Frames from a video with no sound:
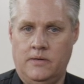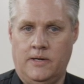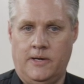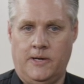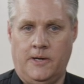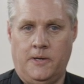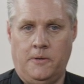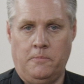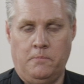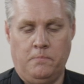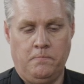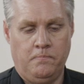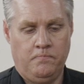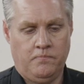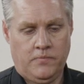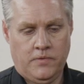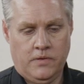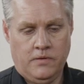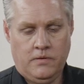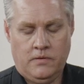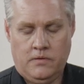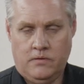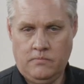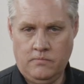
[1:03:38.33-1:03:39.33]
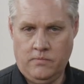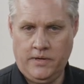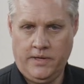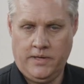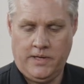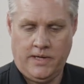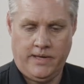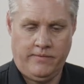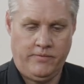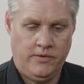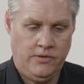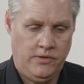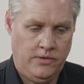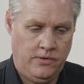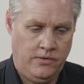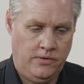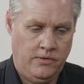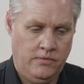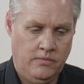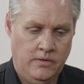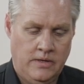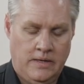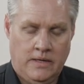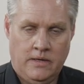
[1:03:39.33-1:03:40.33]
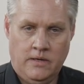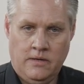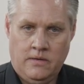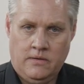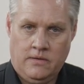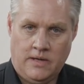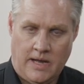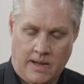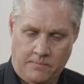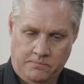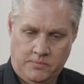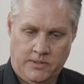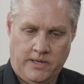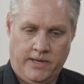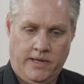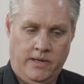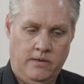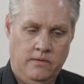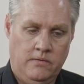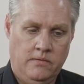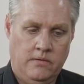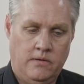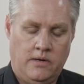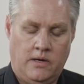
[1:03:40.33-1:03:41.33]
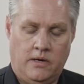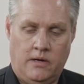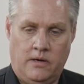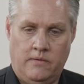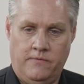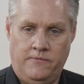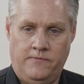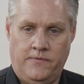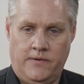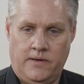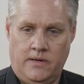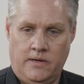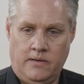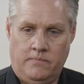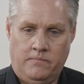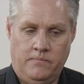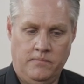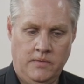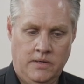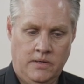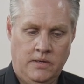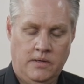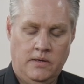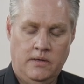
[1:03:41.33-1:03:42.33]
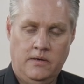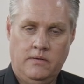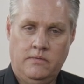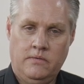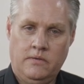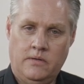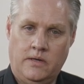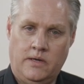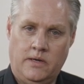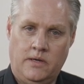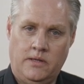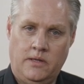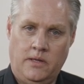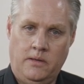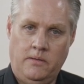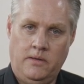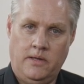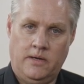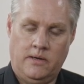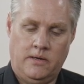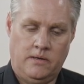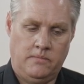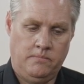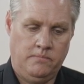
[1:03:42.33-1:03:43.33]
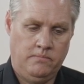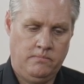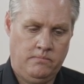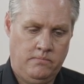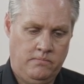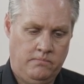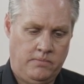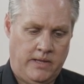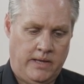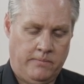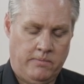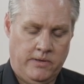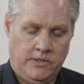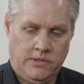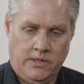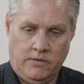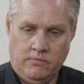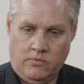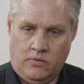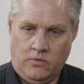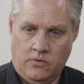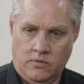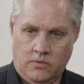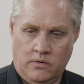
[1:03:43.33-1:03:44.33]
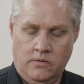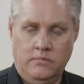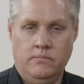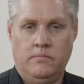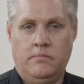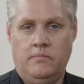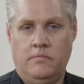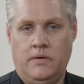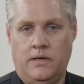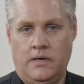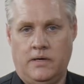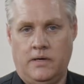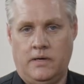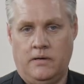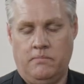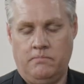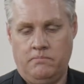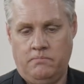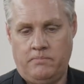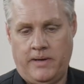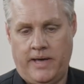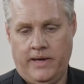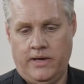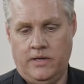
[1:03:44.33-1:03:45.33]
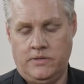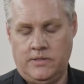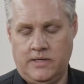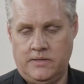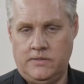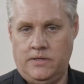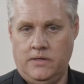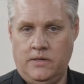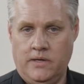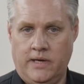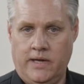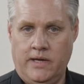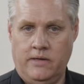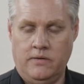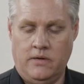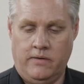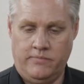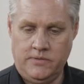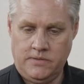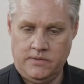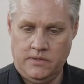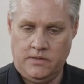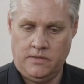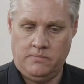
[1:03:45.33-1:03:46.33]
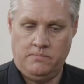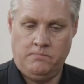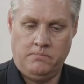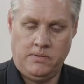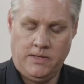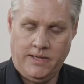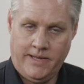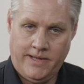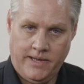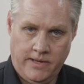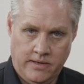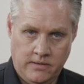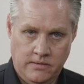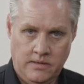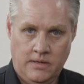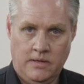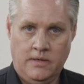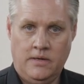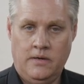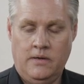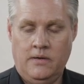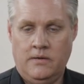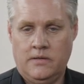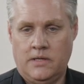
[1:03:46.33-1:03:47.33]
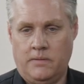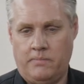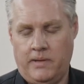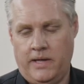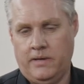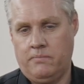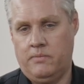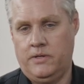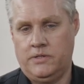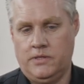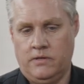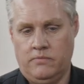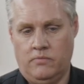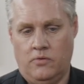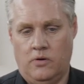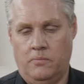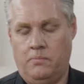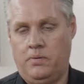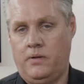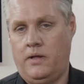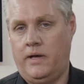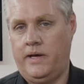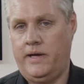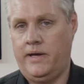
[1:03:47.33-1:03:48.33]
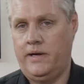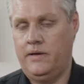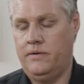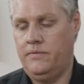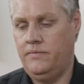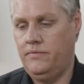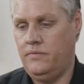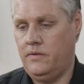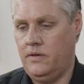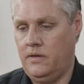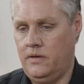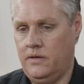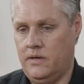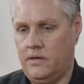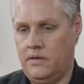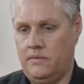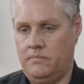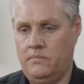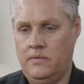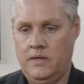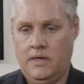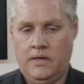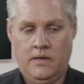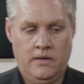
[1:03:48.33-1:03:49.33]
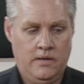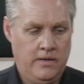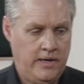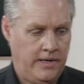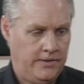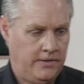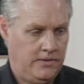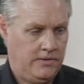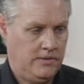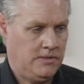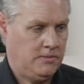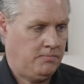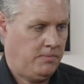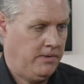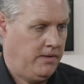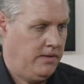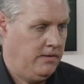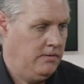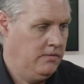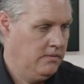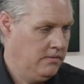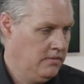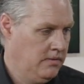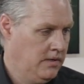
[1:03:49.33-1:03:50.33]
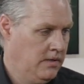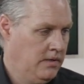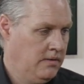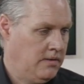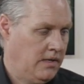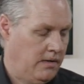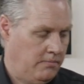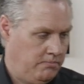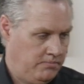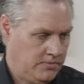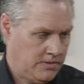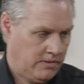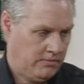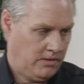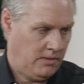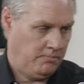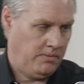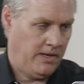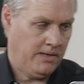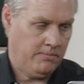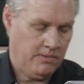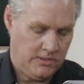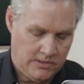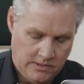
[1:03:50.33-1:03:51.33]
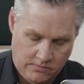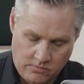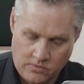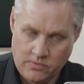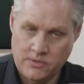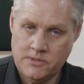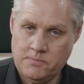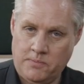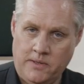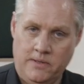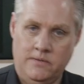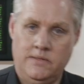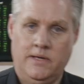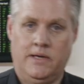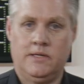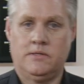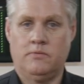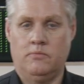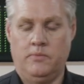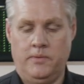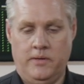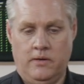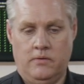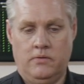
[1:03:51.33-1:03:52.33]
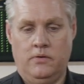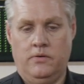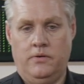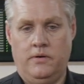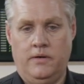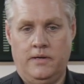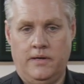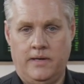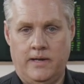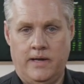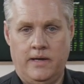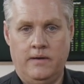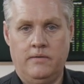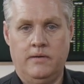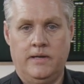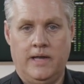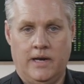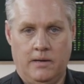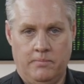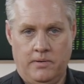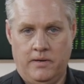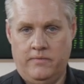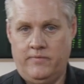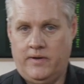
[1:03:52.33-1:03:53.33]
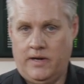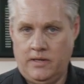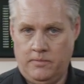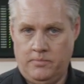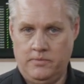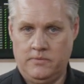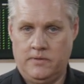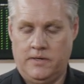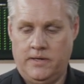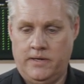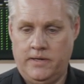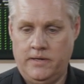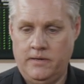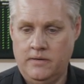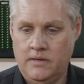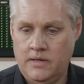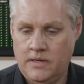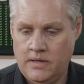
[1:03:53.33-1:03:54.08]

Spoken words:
We're going to have a new update of the Blackmagic Raw package SDK, obviously the player, the Blackmagic Raw player, and the disk speed, the Blackmagic Raw speed test will be included in that, and that'll be available today